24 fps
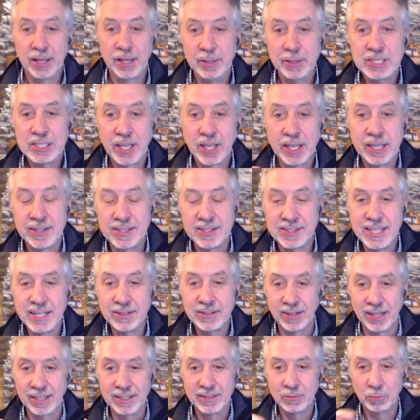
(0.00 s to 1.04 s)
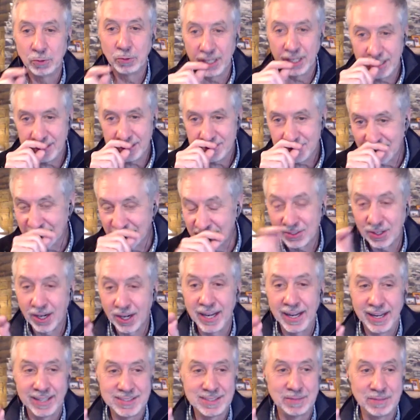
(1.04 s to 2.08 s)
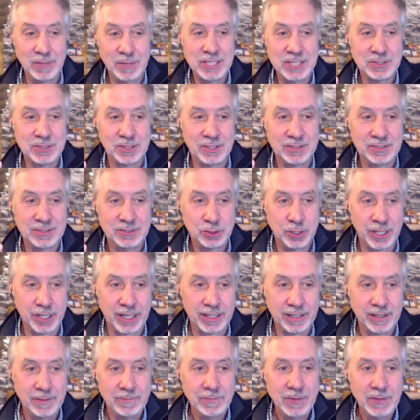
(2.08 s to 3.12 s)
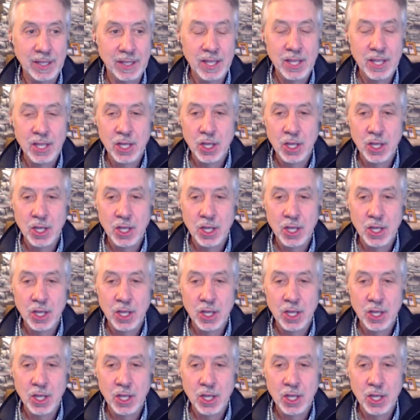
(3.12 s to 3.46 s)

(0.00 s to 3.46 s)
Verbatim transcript: me tell you the secret. One of the yeah. things you can try as a mental trick. Yeah.